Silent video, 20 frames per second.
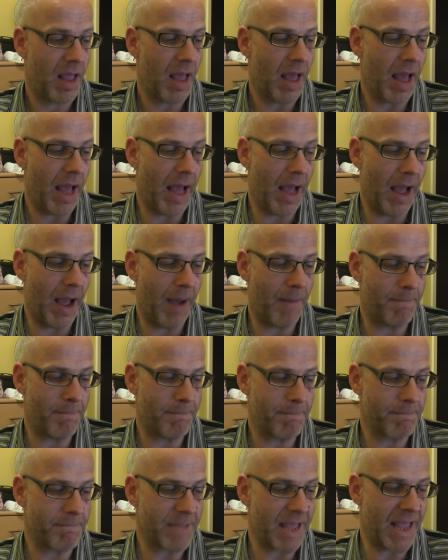
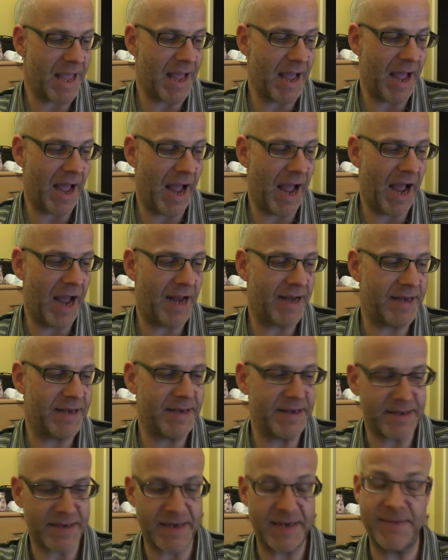
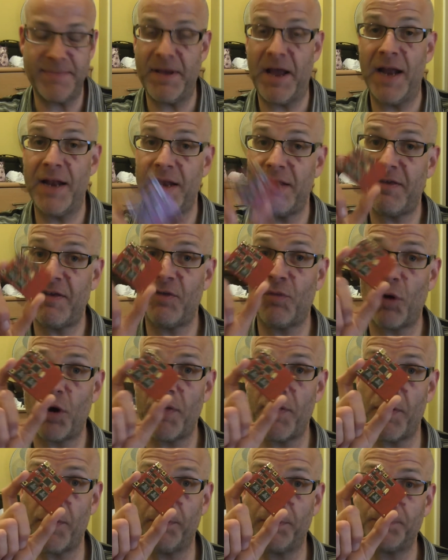and this is one
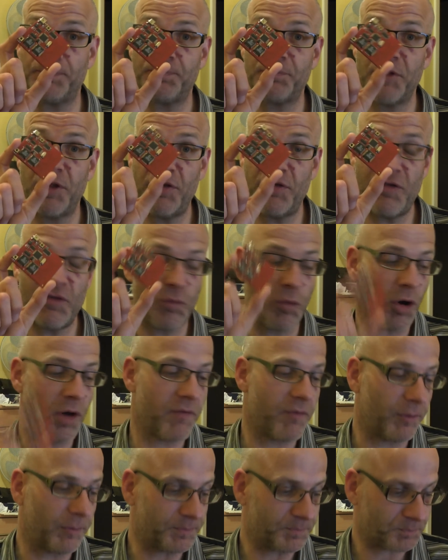of them. This is one
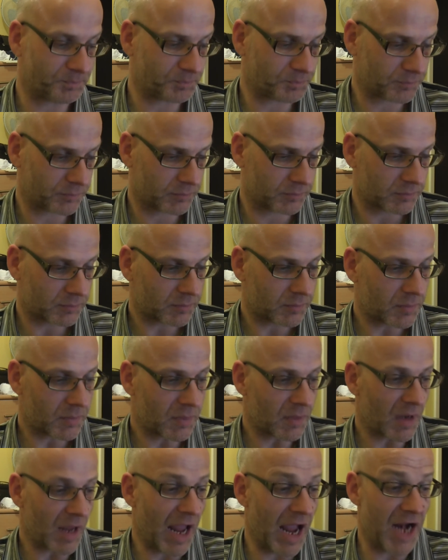of them.
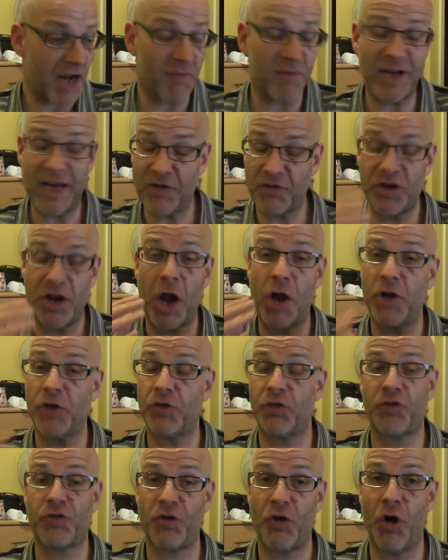And I've literally only
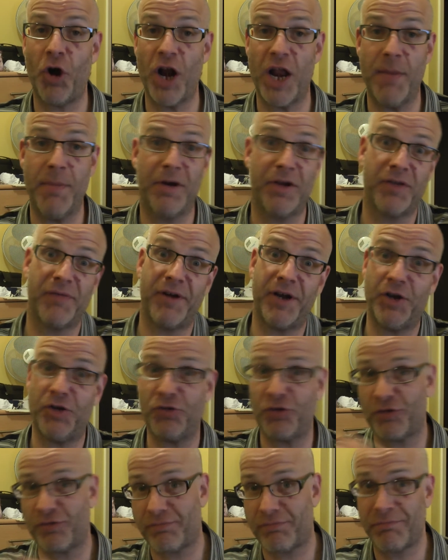just tried it because I've only
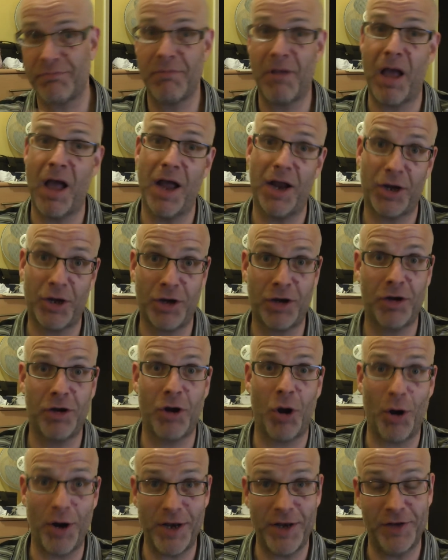just
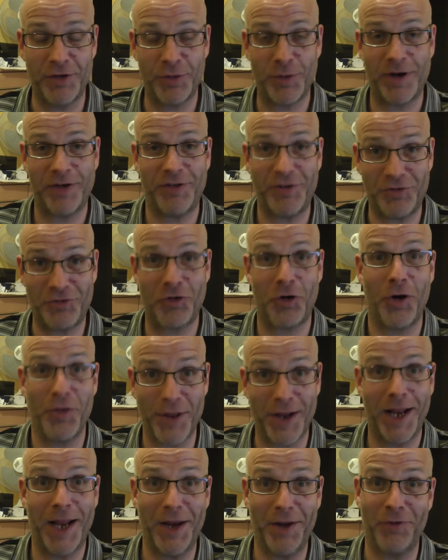got into actually trying
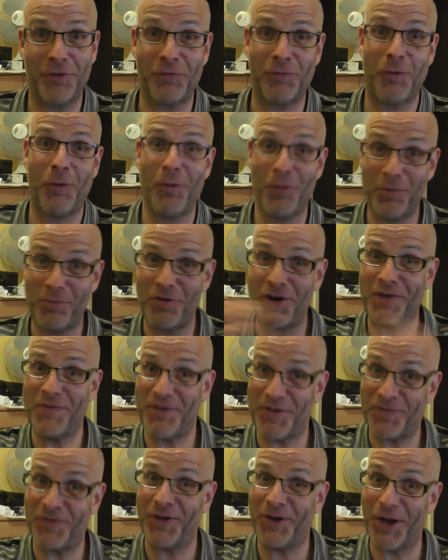the Lynx for the
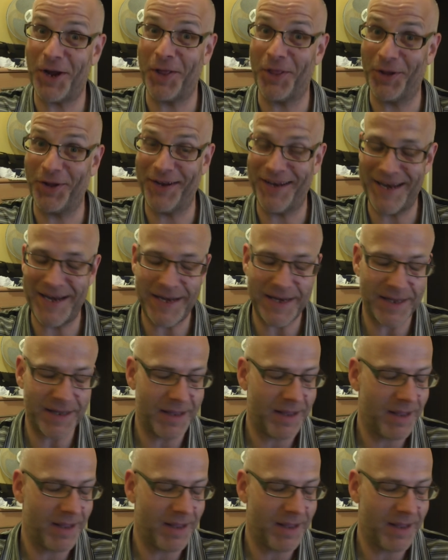previous video that I did.